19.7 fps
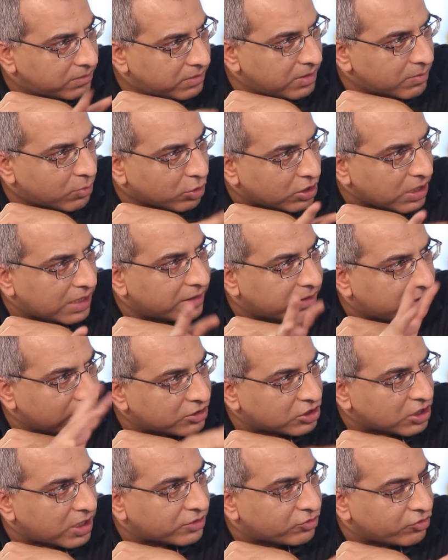the mortality
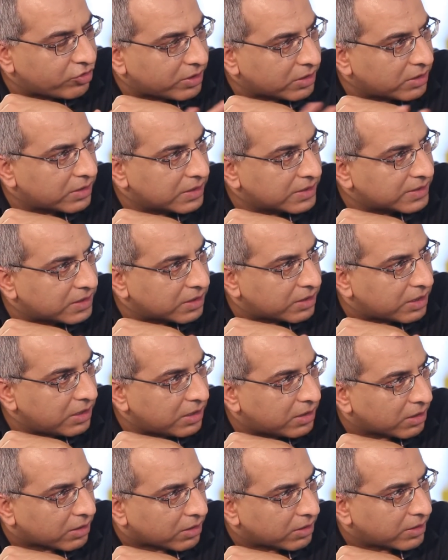charge return is the
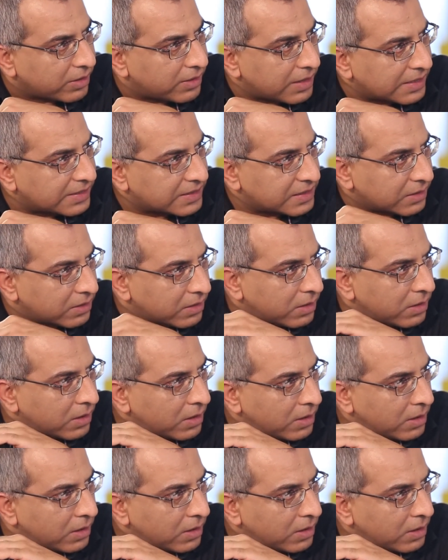key kicker and that's it?